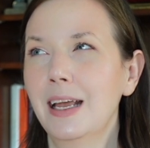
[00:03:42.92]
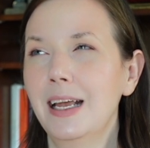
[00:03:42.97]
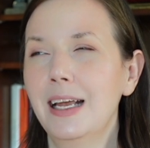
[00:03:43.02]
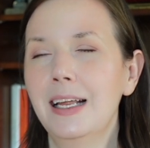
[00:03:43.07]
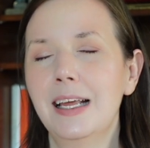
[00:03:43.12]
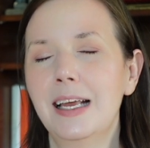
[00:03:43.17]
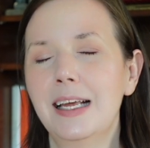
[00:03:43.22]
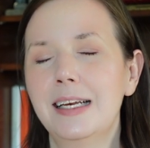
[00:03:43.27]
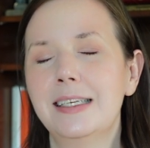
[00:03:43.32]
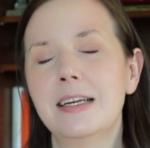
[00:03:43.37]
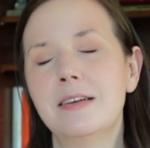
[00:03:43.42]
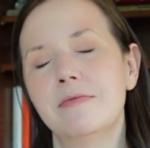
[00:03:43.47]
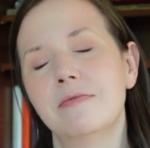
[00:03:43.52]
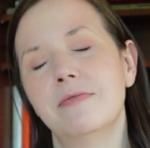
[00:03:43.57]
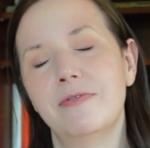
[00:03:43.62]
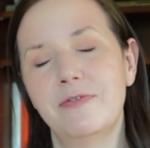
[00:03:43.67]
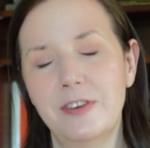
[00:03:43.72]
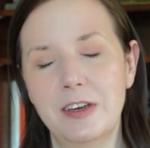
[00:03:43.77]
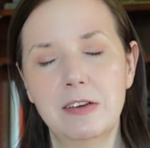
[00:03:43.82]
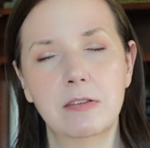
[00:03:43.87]
it didn't
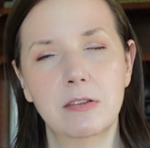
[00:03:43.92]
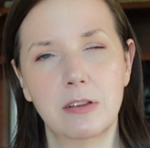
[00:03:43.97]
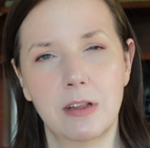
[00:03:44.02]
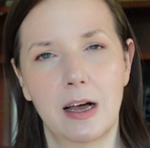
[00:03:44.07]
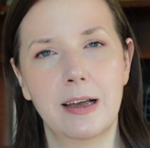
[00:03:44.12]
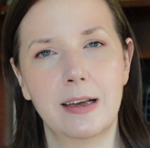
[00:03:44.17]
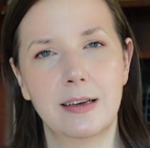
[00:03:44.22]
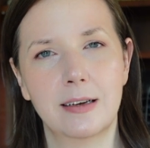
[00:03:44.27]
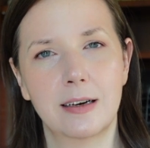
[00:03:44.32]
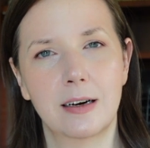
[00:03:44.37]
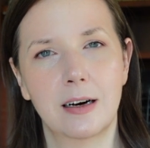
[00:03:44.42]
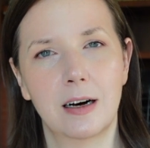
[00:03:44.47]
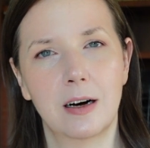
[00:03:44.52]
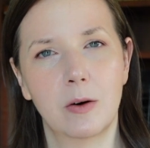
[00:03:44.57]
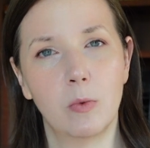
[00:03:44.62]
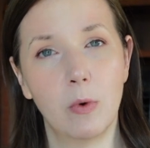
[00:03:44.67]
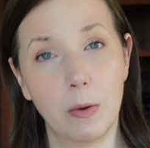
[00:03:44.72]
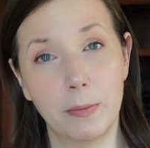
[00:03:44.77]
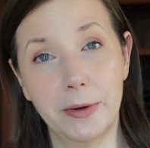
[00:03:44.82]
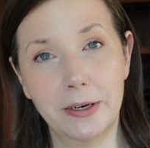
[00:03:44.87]
feel like a
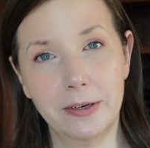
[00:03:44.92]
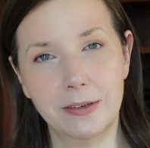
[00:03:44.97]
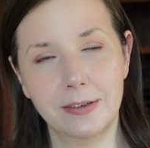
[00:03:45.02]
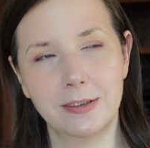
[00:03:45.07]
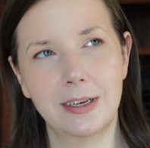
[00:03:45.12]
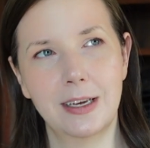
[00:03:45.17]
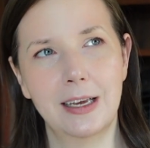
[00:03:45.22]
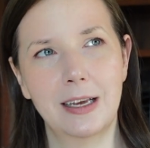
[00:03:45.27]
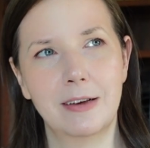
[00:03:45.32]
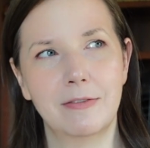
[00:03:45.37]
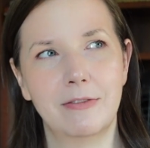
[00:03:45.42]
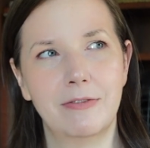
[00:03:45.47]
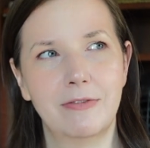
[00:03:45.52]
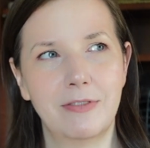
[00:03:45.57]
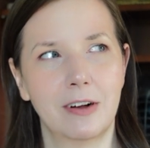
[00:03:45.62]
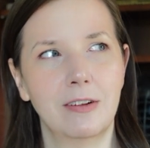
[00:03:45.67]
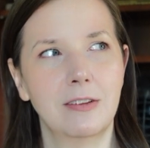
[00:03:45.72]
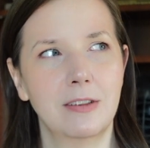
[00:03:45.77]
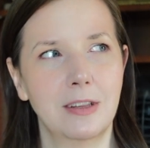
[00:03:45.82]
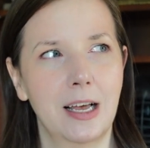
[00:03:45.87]
woman. It
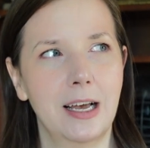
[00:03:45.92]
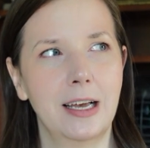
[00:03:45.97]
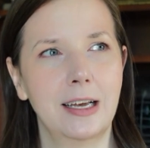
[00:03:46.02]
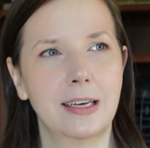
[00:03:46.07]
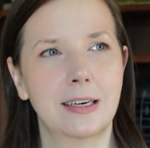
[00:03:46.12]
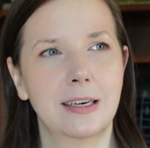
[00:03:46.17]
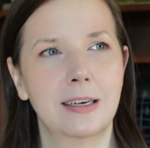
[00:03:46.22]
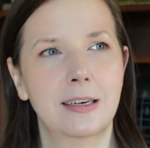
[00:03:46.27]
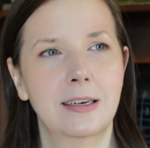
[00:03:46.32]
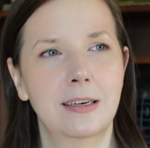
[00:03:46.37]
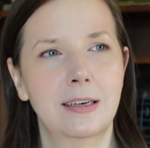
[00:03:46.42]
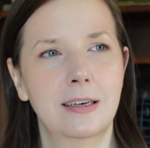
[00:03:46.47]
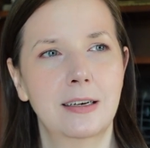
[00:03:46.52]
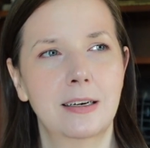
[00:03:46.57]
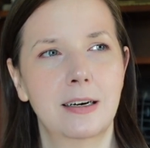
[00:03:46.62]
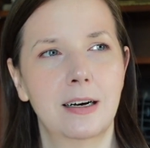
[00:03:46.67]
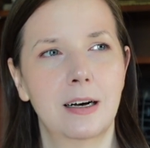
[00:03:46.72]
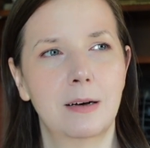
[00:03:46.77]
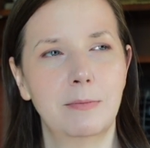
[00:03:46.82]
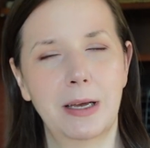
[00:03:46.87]
felt like
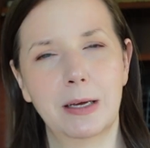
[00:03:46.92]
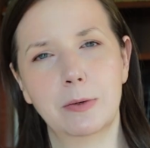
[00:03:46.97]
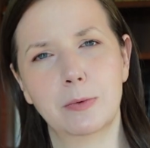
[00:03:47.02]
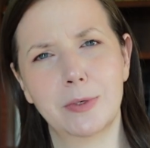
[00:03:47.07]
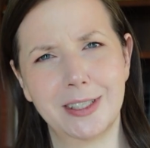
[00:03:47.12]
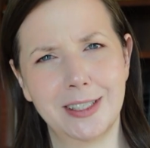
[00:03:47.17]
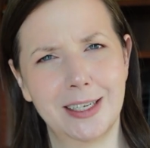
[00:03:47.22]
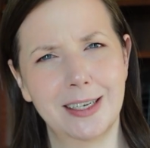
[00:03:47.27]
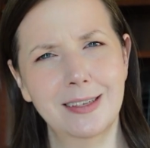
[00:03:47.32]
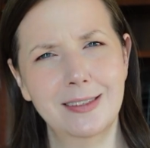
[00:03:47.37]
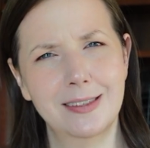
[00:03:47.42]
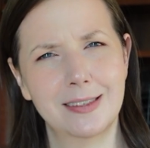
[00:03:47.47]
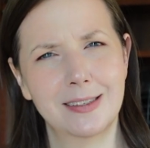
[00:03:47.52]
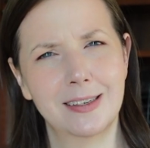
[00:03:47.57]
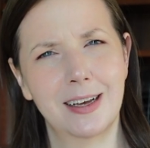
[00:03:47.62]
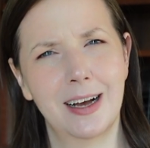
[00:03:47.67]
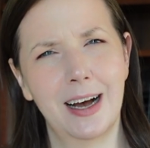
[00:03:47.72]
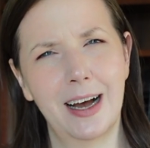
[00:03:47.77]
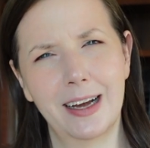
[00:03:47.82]
a man with tits.